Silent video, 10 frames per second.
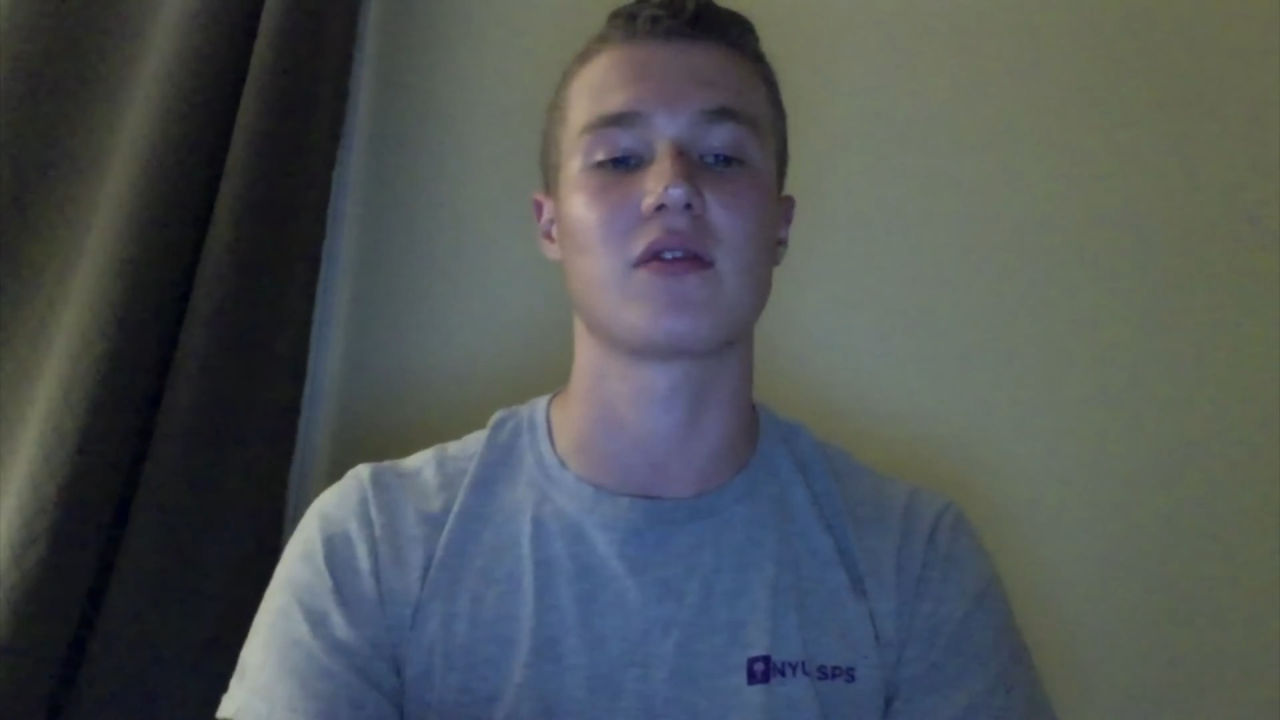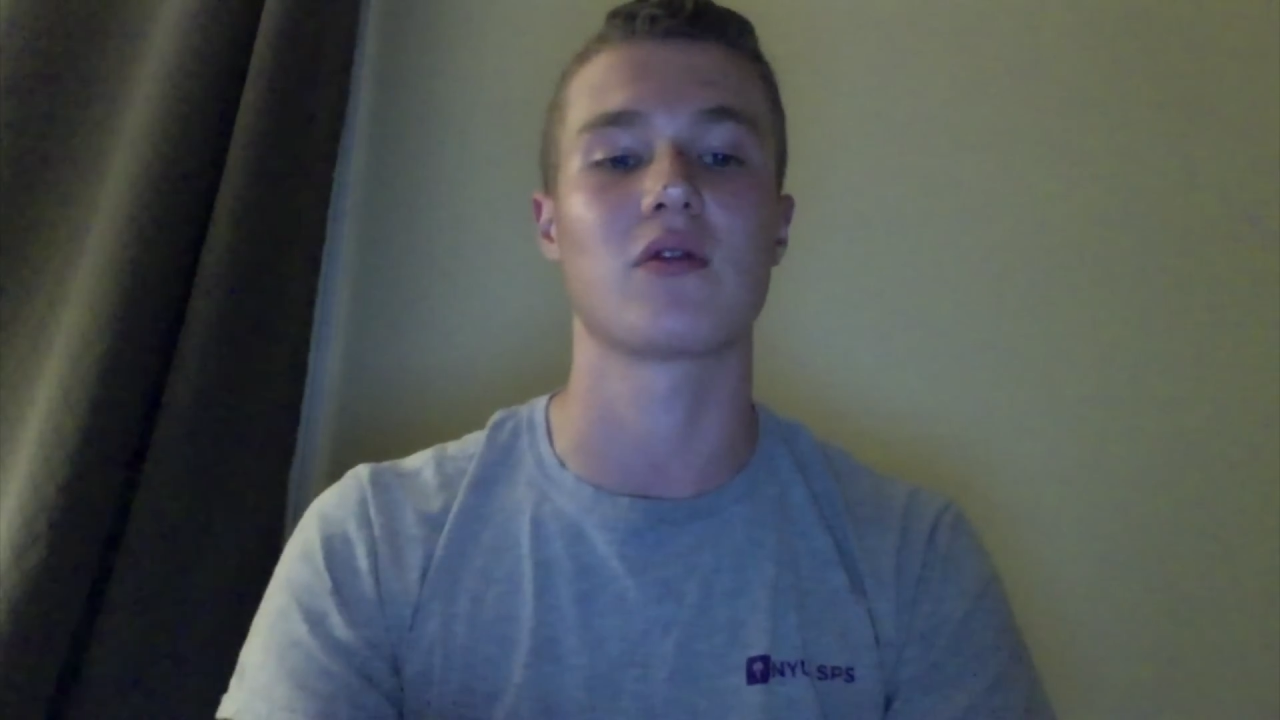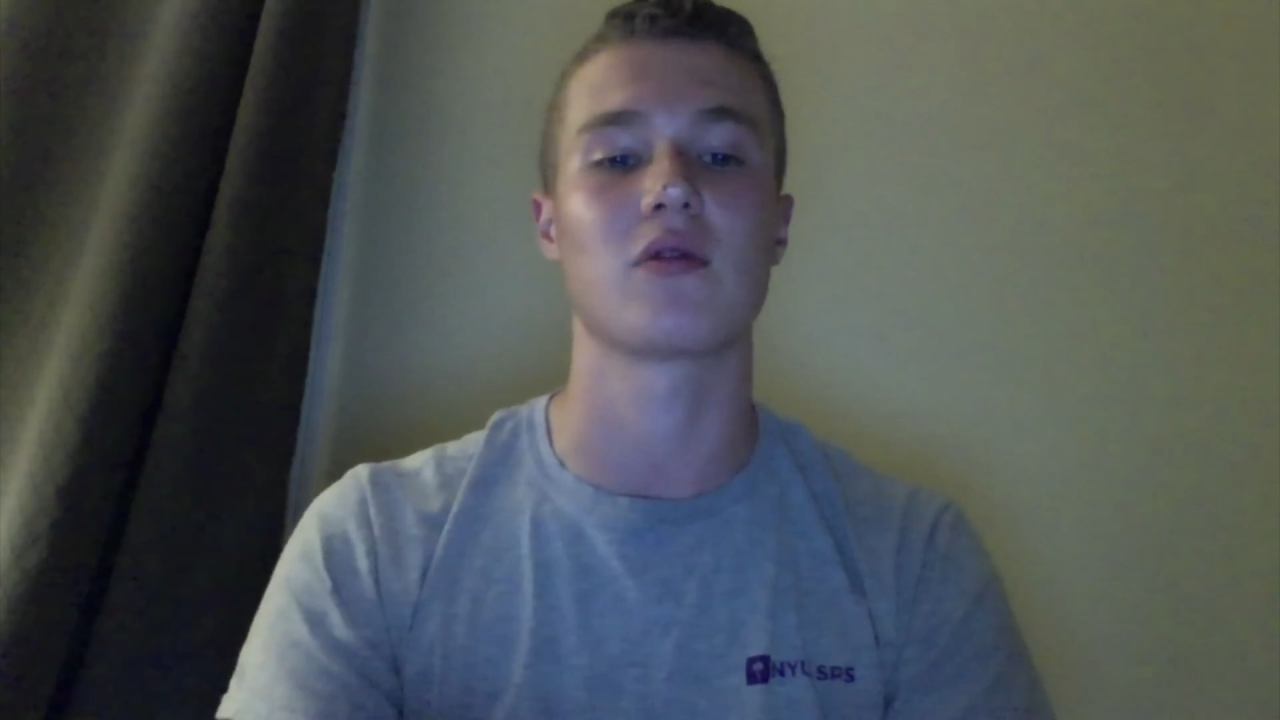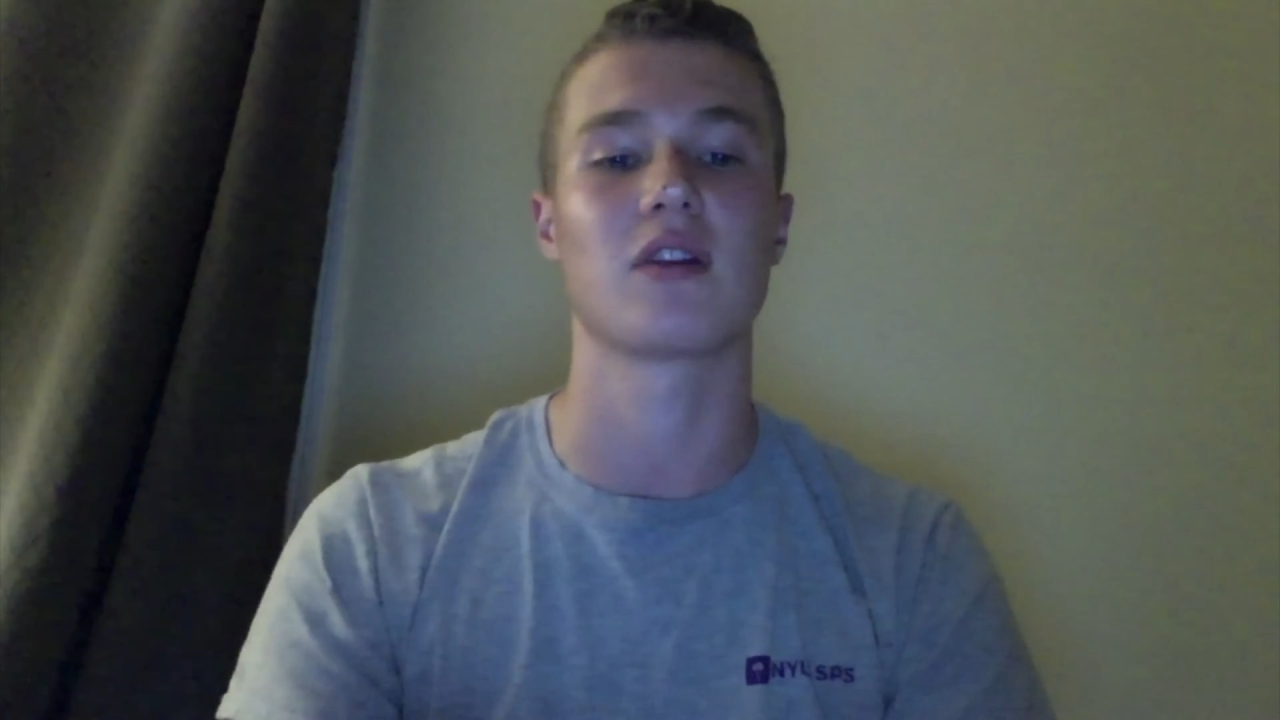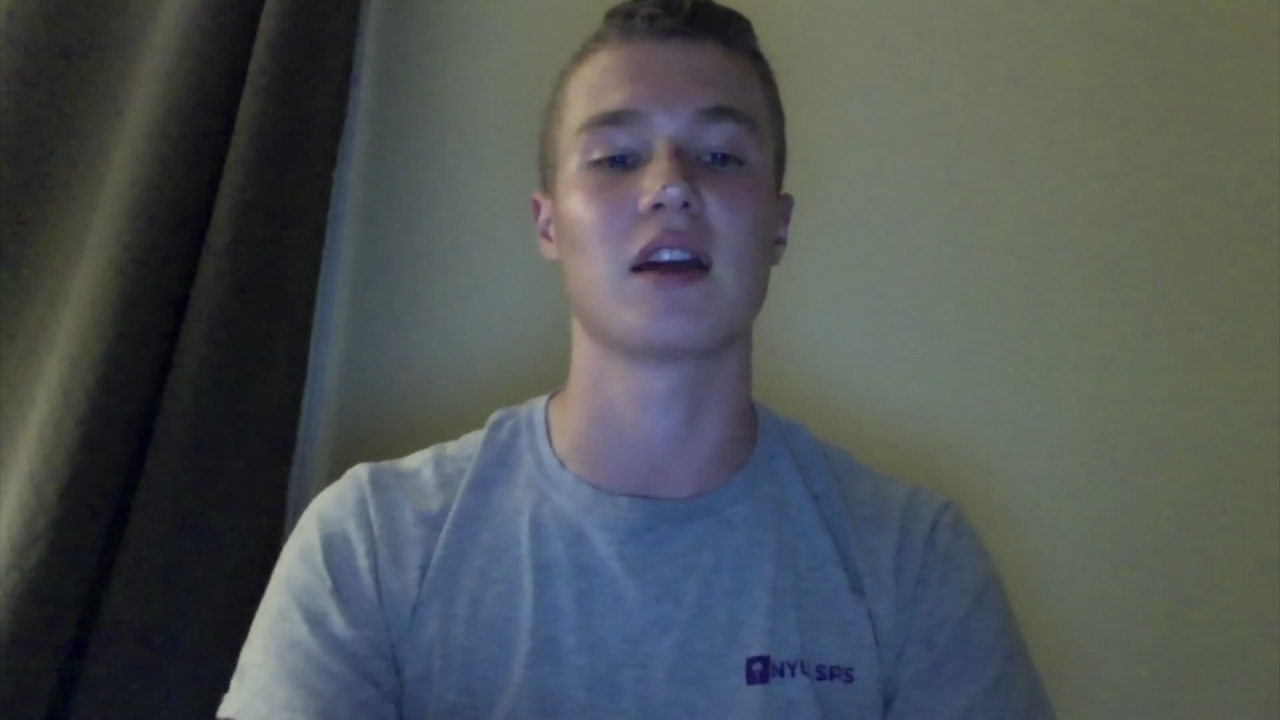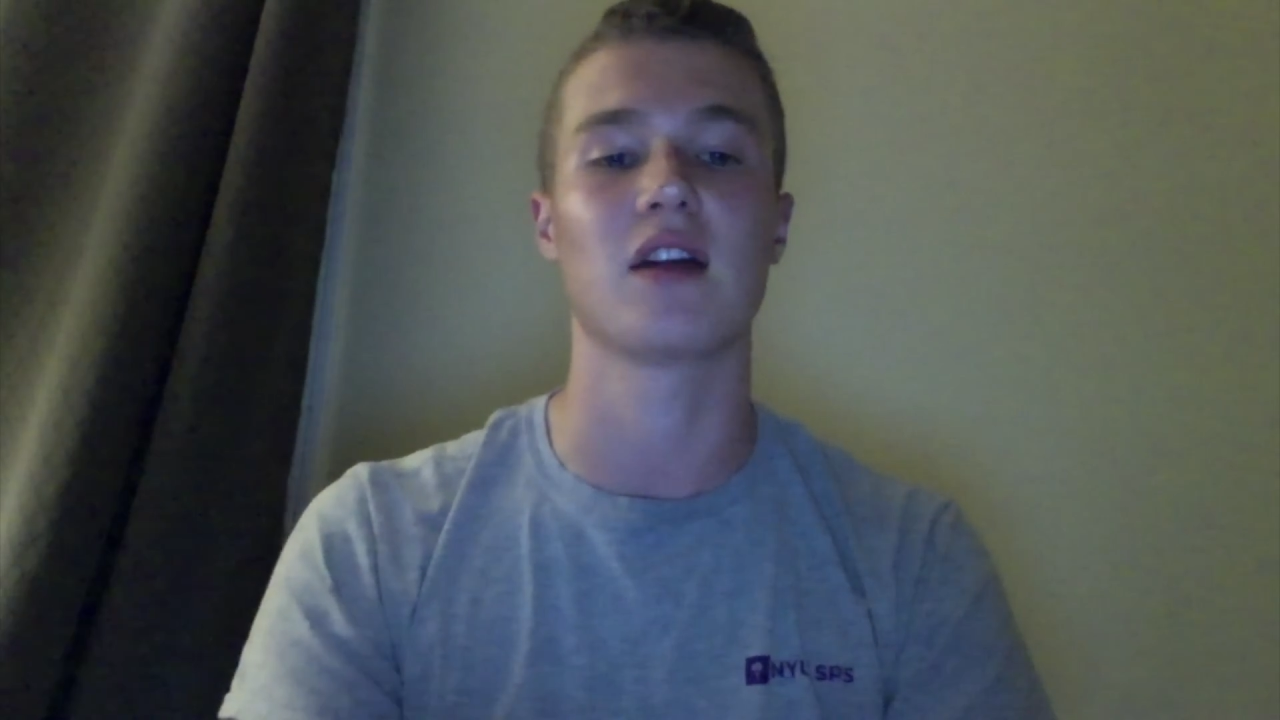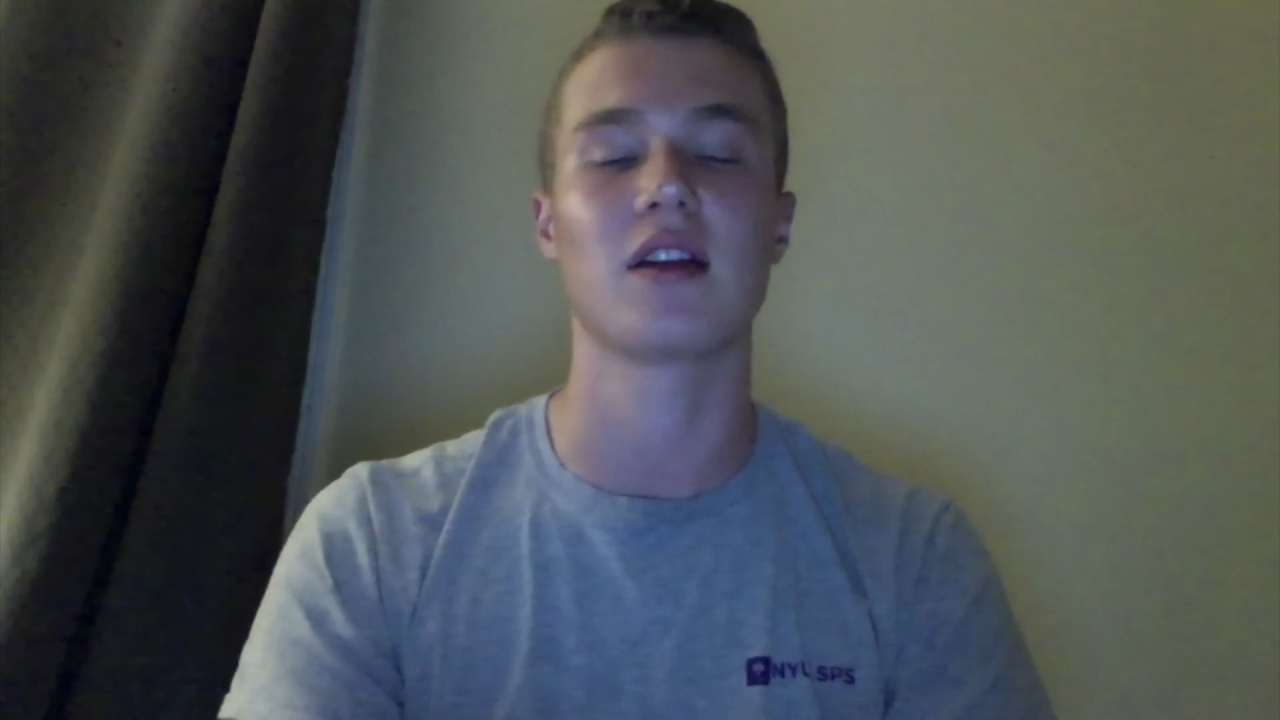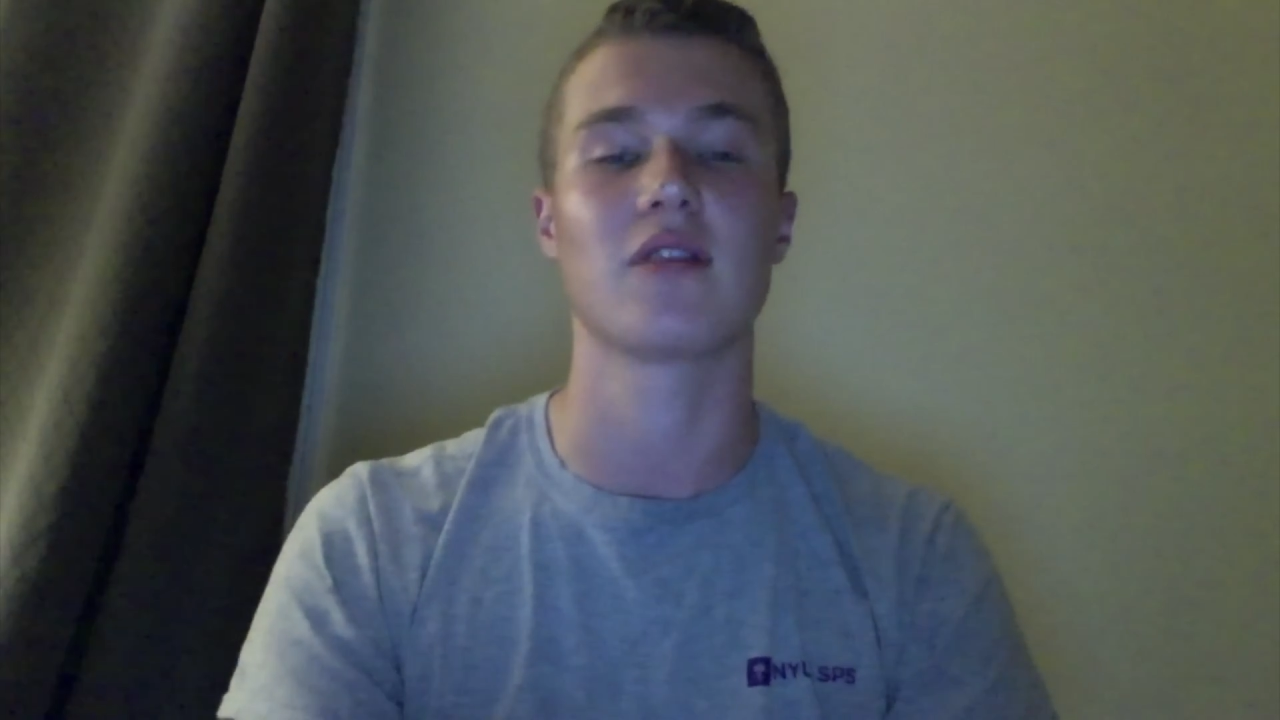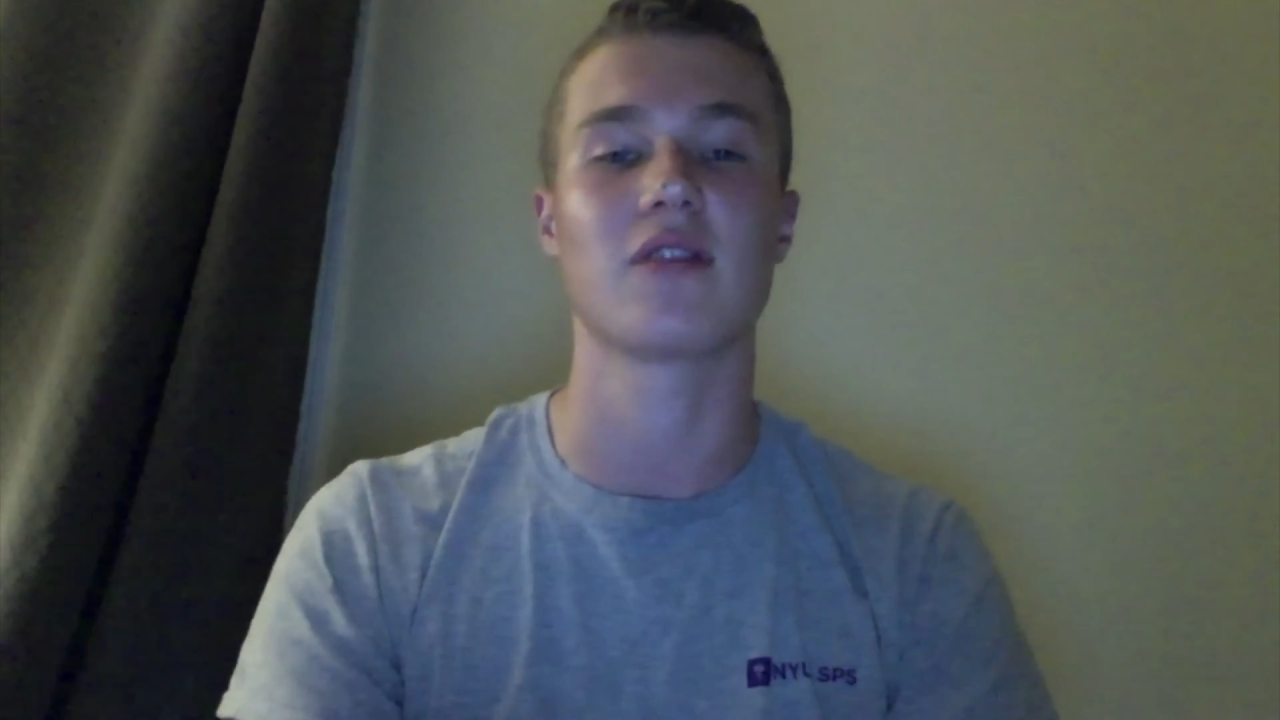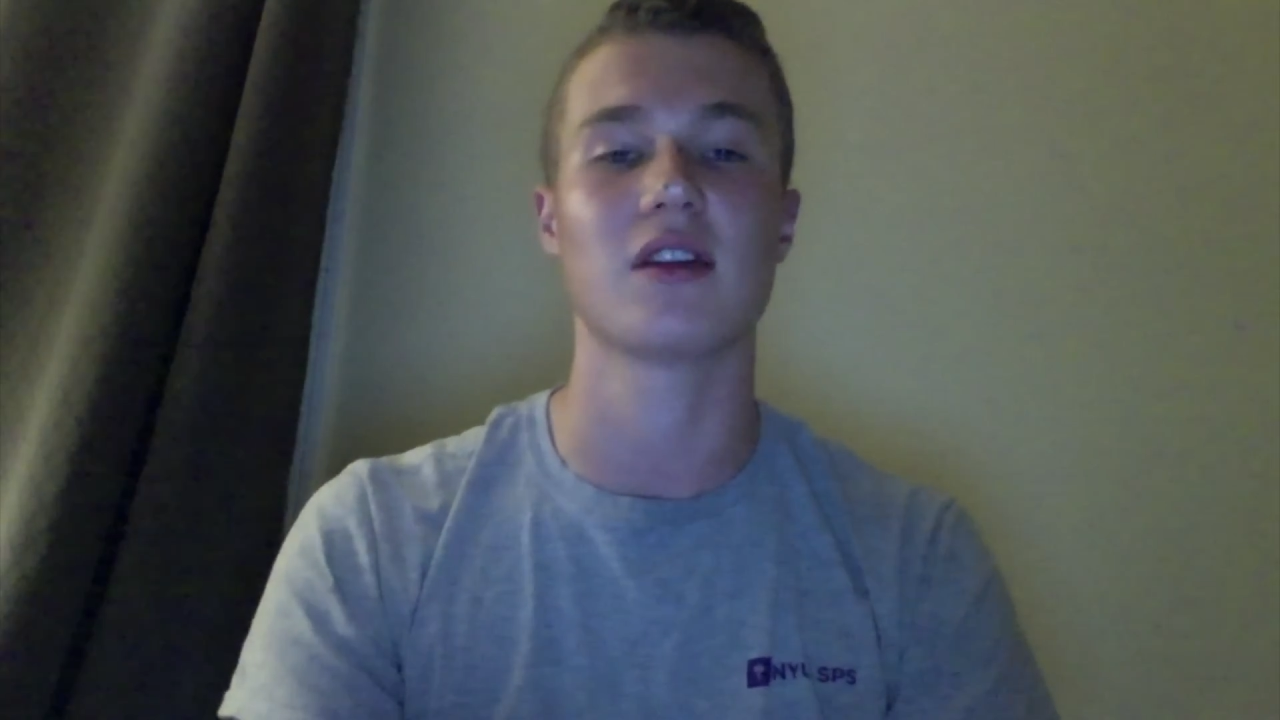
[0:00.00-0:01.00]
the reality of